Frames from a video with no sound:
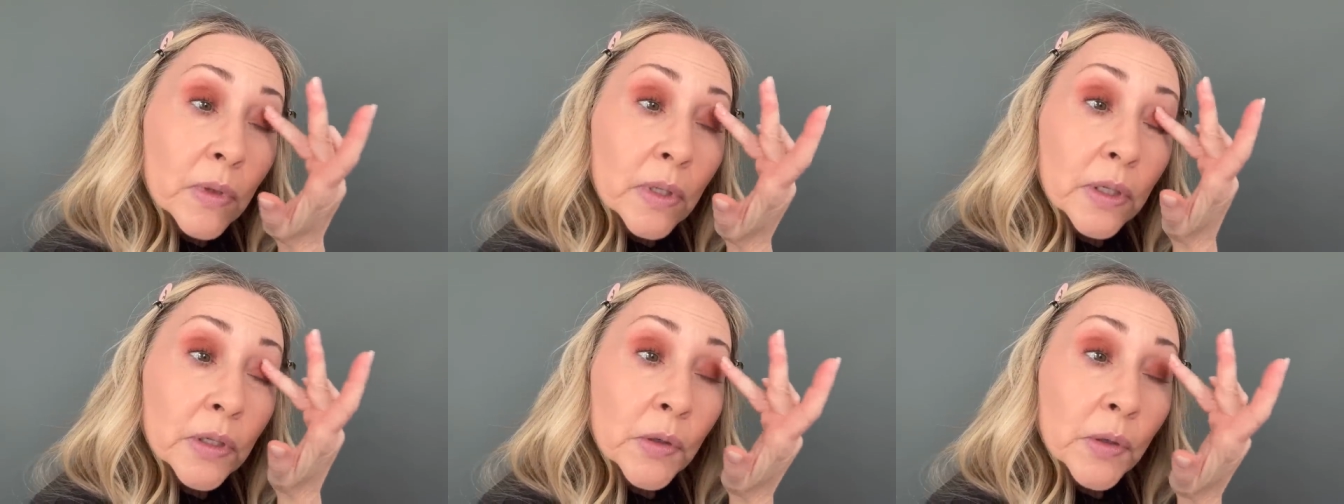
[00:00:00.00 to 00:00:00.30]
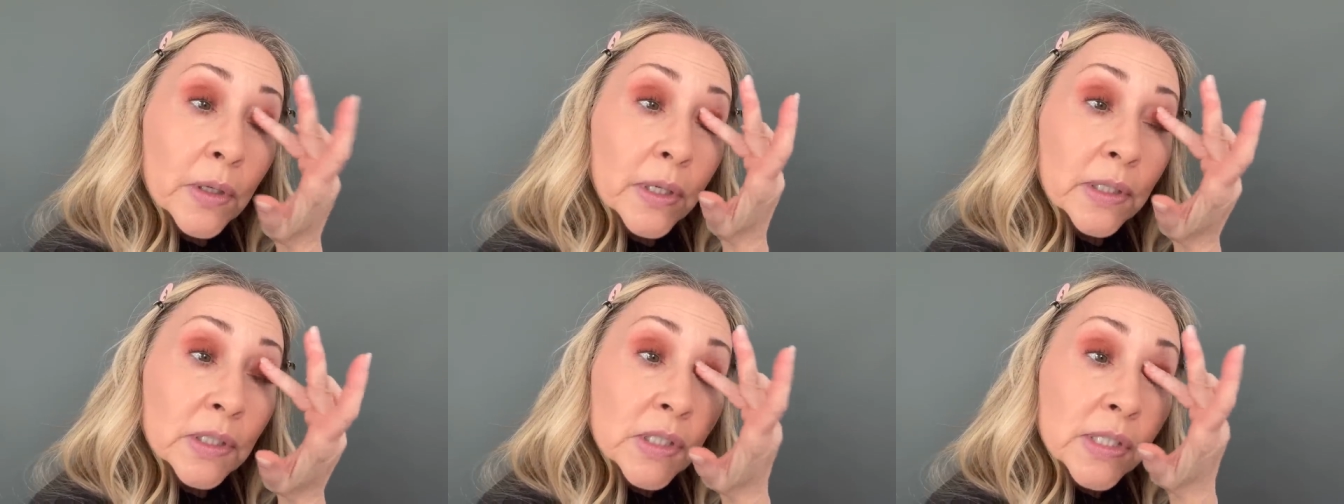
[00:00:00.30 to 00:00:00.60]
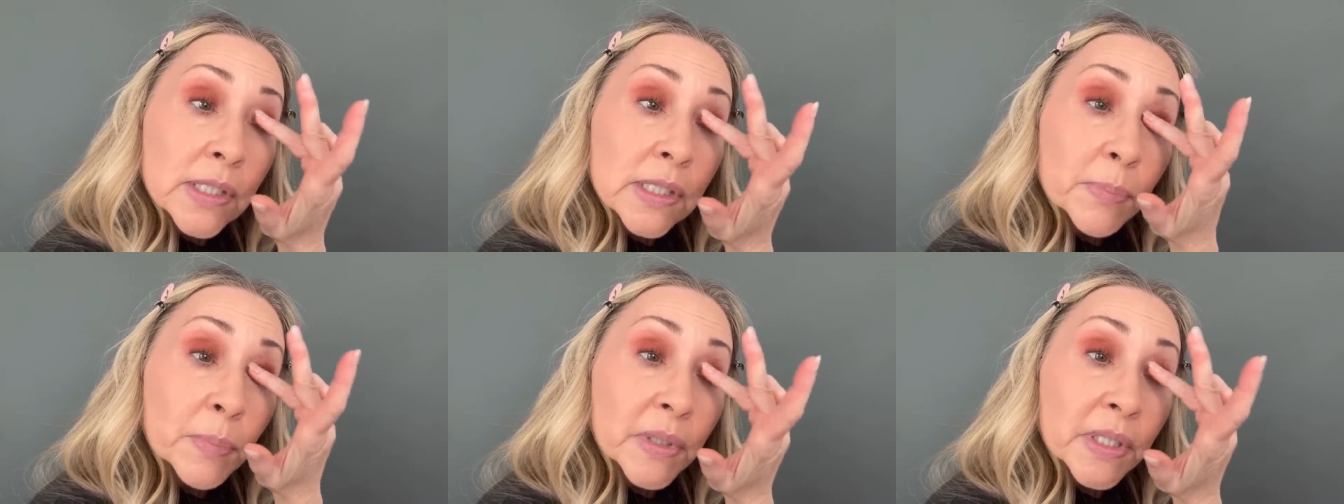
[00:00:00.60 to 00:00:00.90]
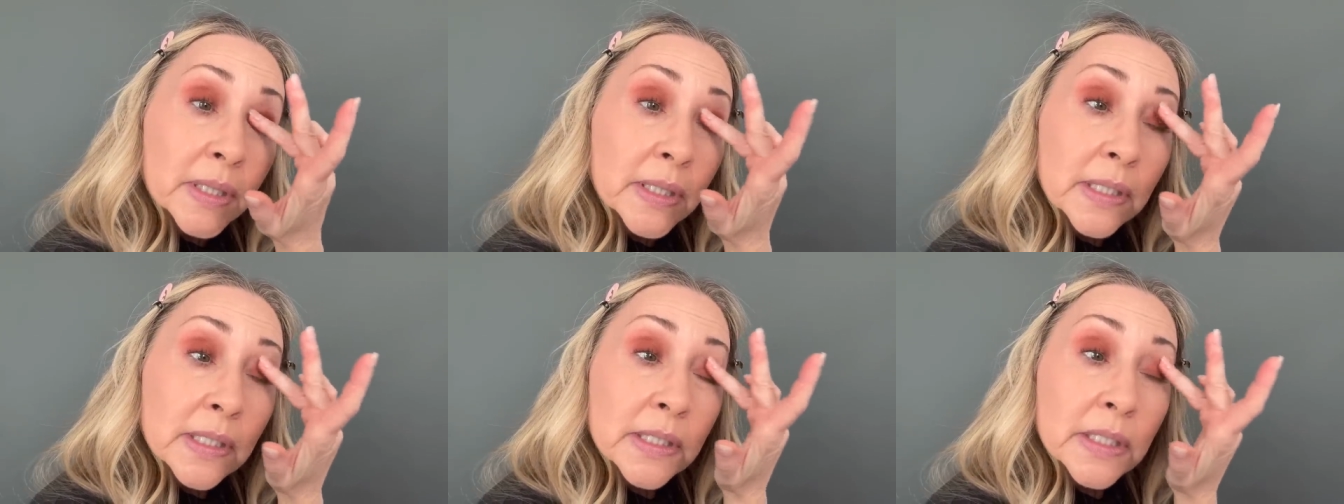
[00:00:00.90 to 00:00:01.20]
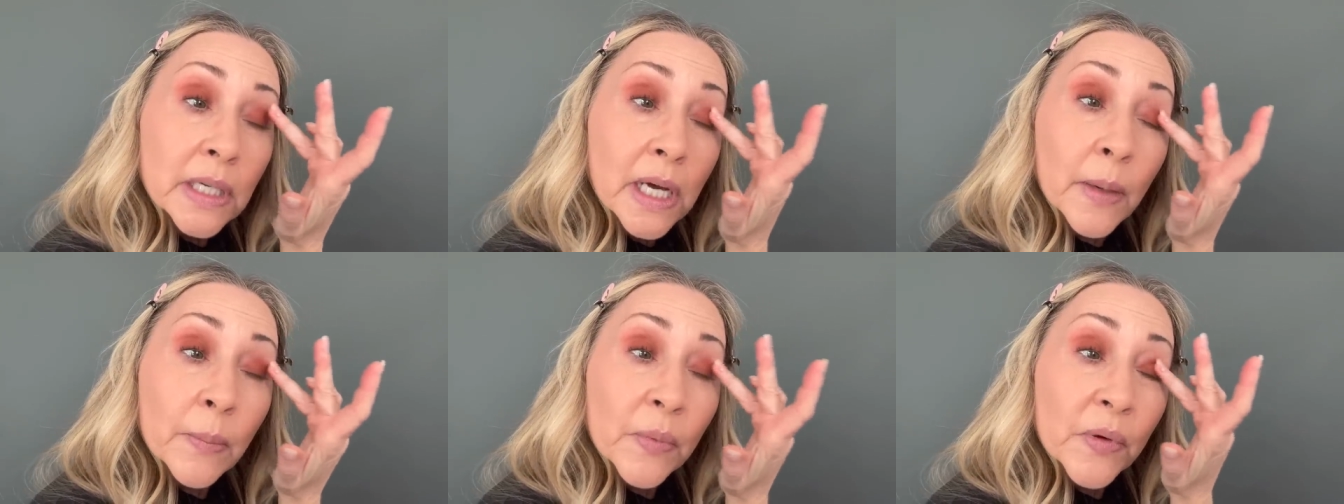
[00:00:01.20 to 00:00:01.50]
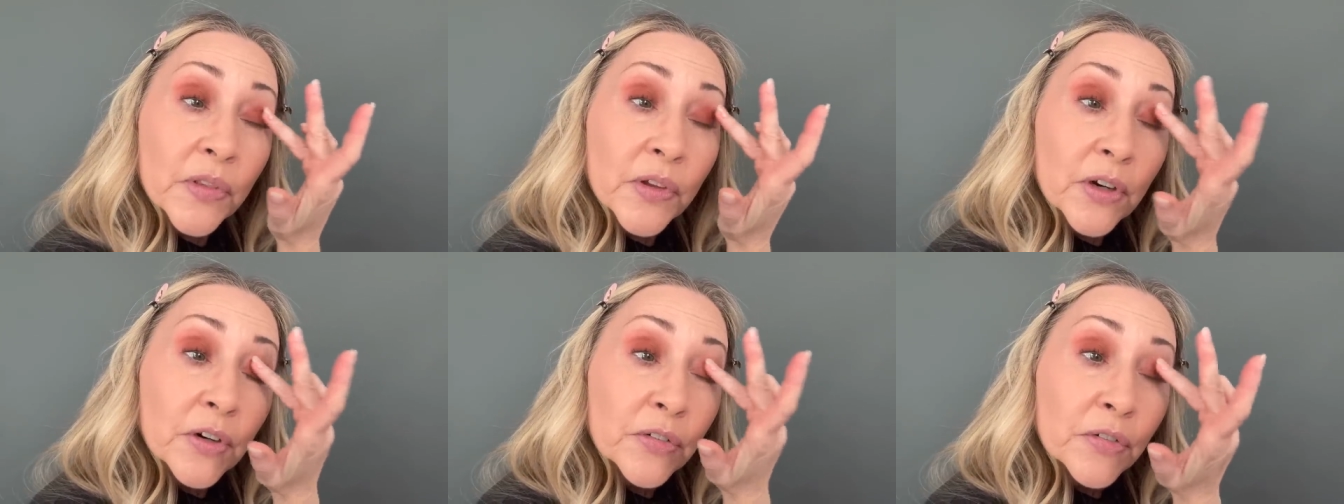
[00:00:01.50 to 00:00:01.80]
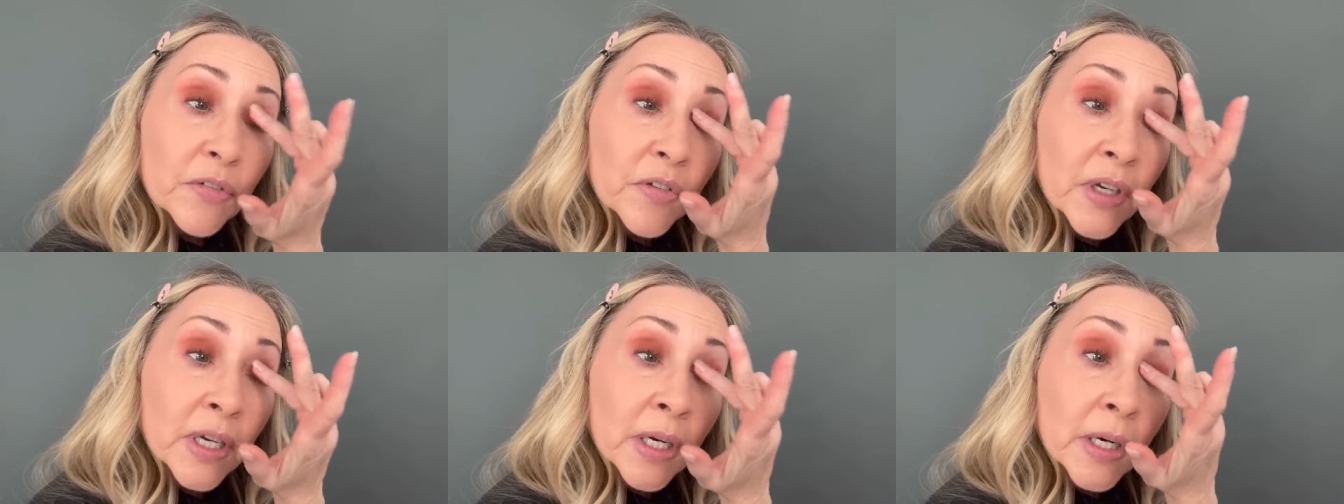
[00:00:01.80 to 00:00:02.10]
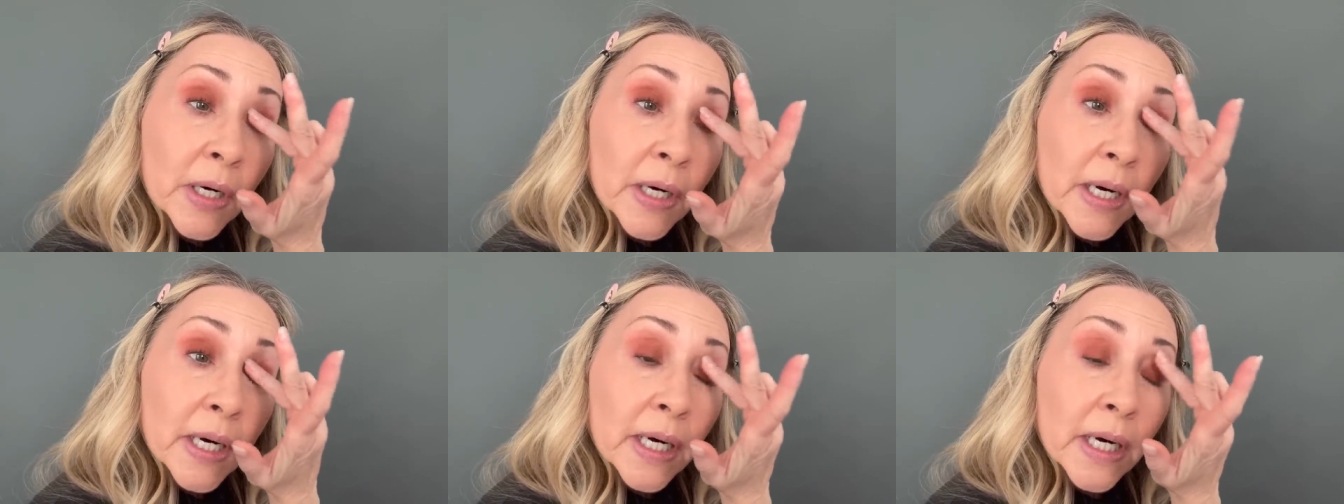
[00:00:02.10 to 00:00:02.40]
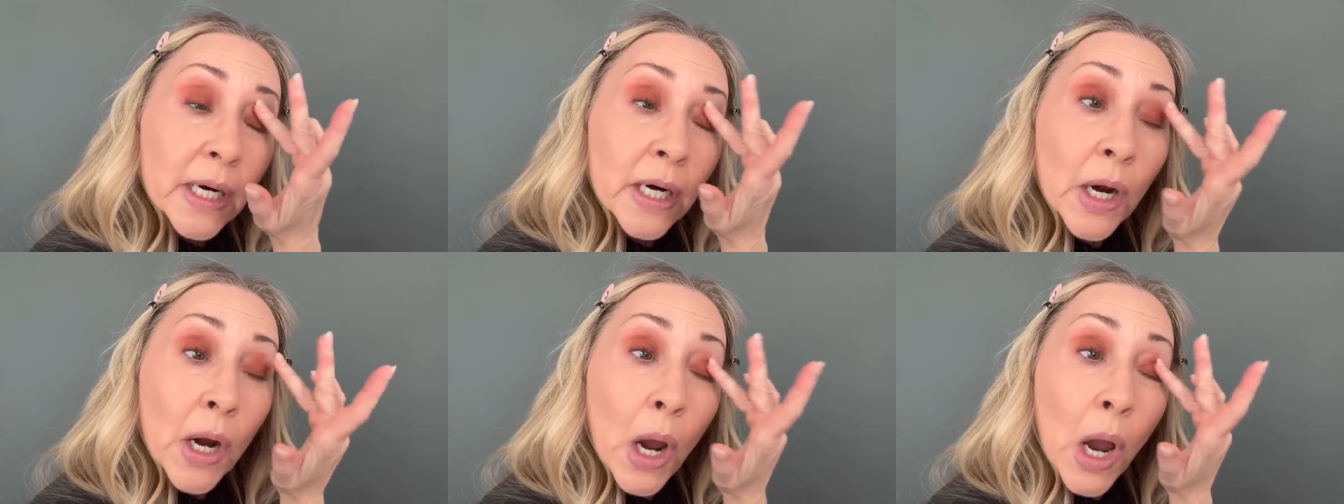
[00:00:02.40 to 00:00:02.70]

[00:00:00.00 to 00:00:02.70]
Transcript: you can just put this on with your finger